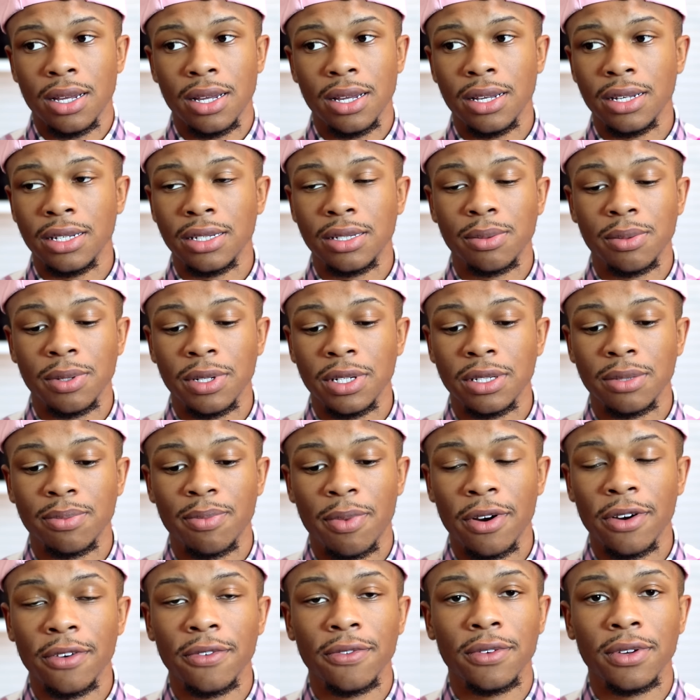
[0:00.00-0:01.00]
it's it's
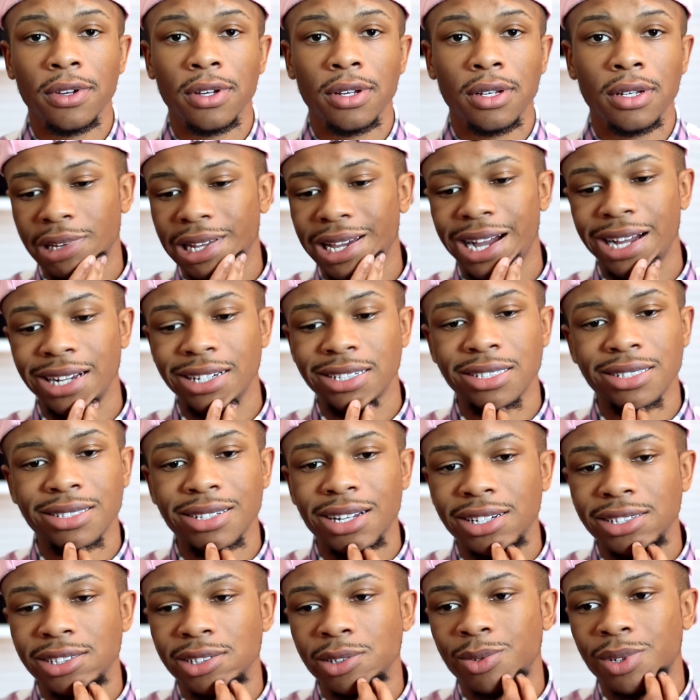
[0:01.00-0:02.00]
perfect. I just
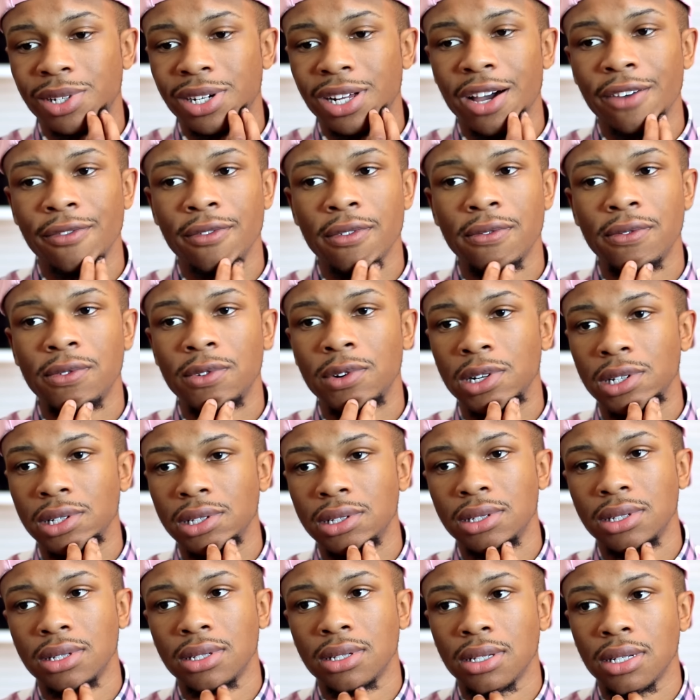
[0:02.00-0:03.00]
I just want to have a
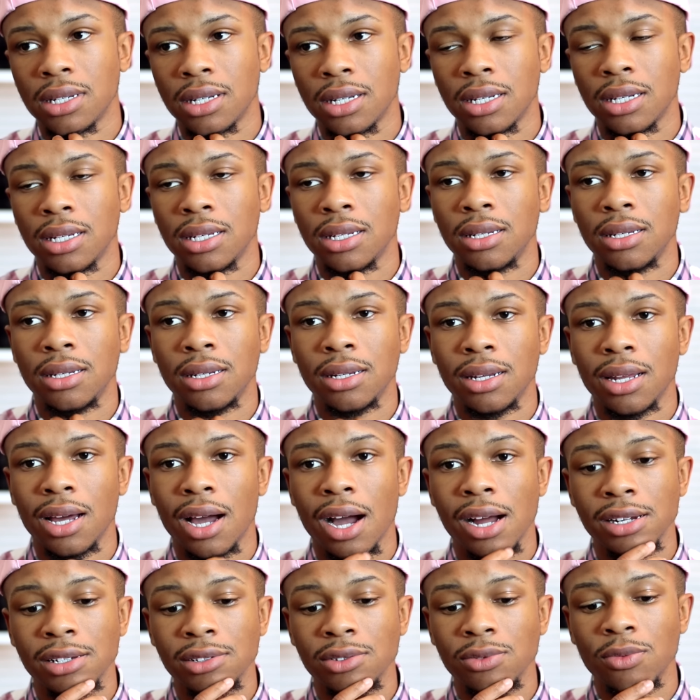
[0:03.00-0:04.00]
voice, and
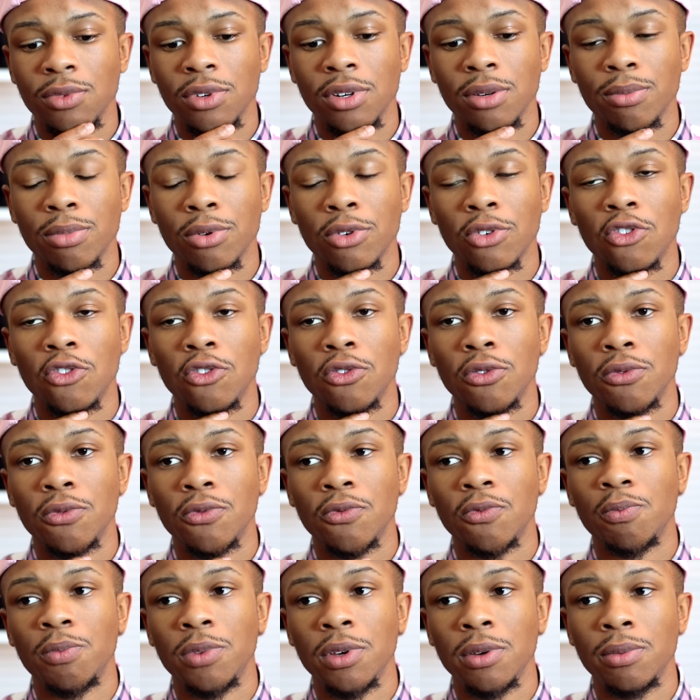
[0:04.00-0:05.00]
I just want to prove
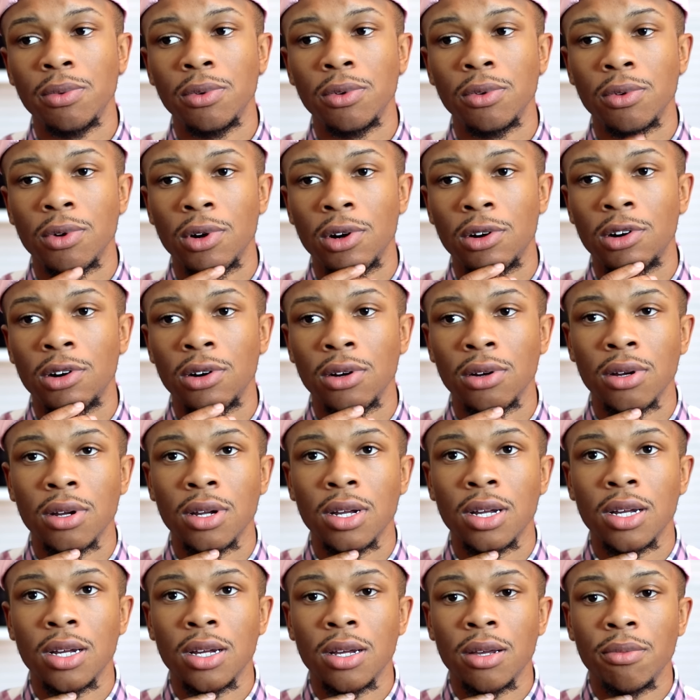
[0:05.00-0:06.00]
people wrong,
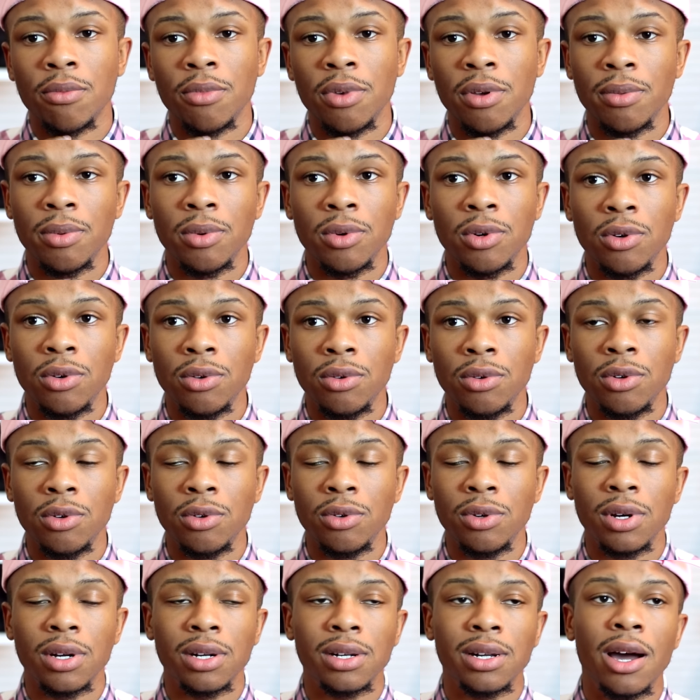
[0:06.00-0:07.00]
people who
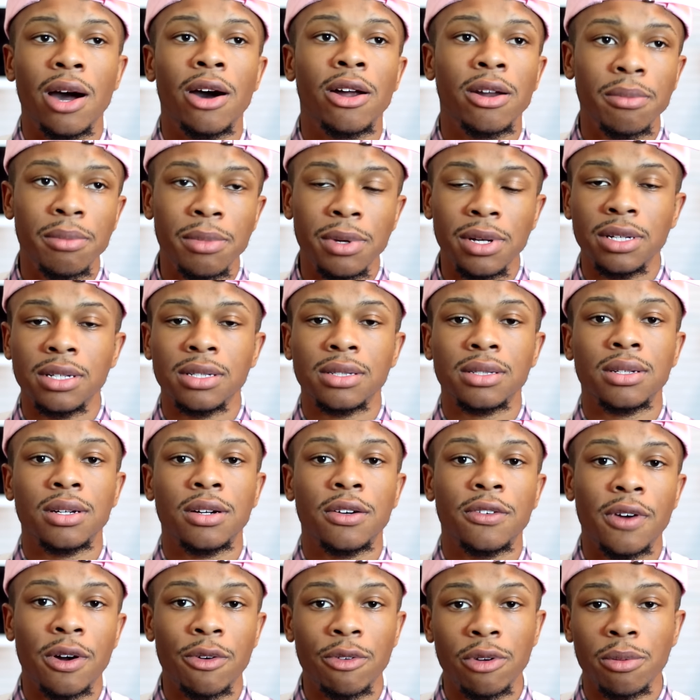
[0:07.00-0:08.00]
who are doubting me and
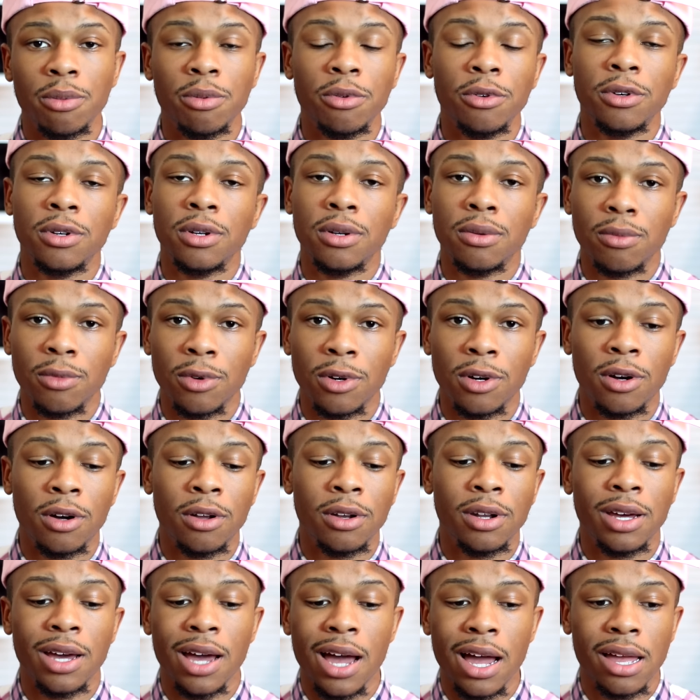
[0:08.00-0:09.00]
stuff. I want to prove them
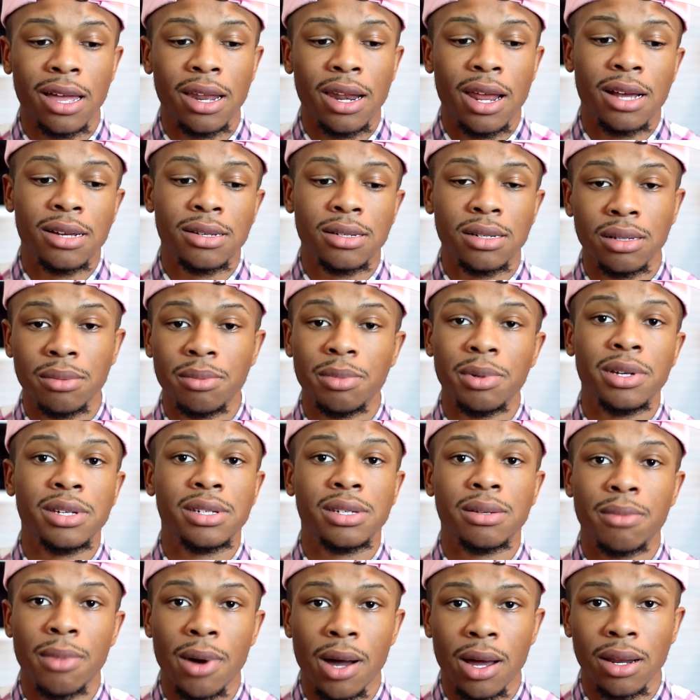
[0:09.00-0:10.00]
wrong that I can actually be
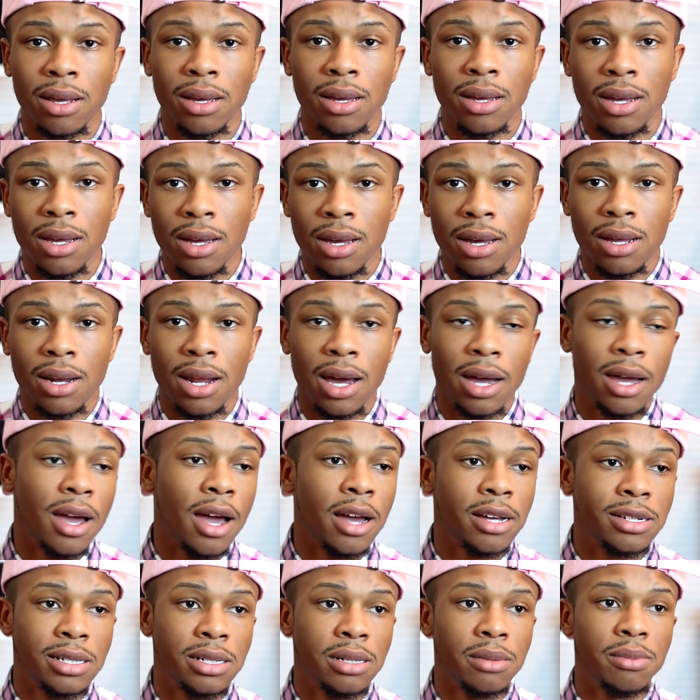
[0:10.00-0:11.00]
somebody, and I can
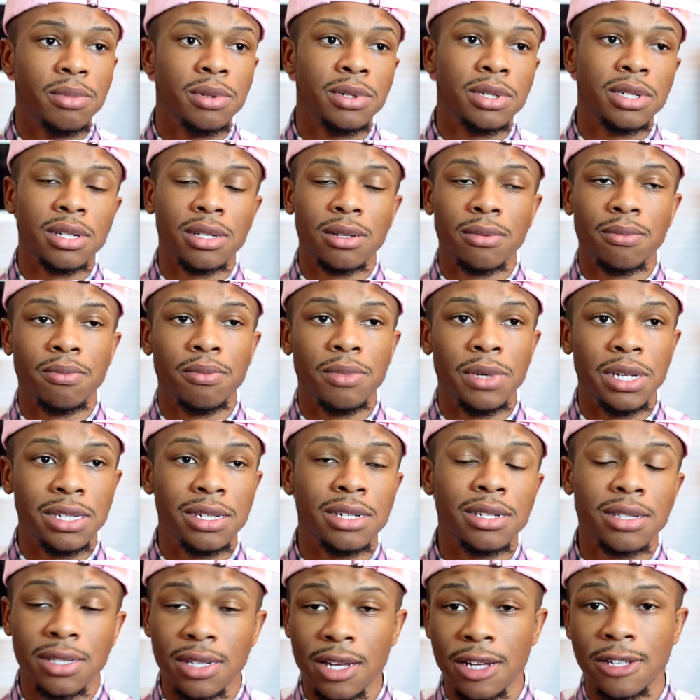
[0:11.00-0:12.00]
actually be su be
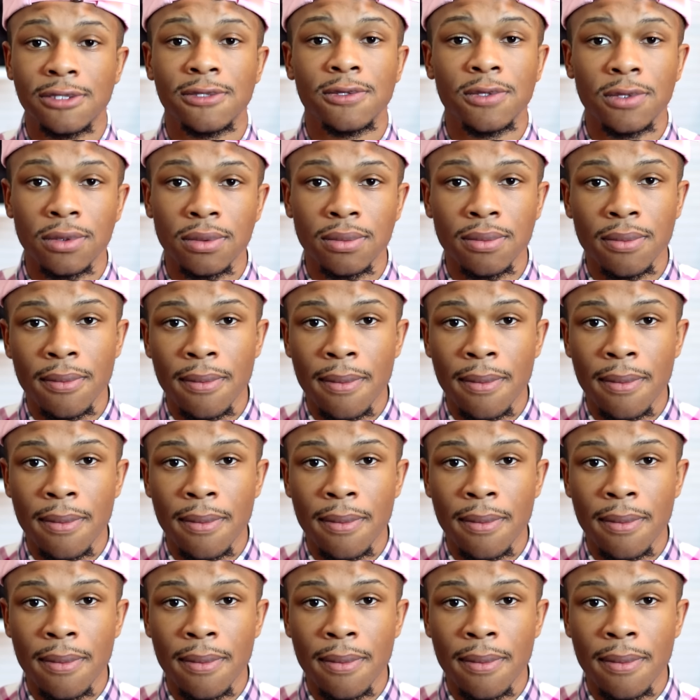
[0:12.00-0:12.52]
successful.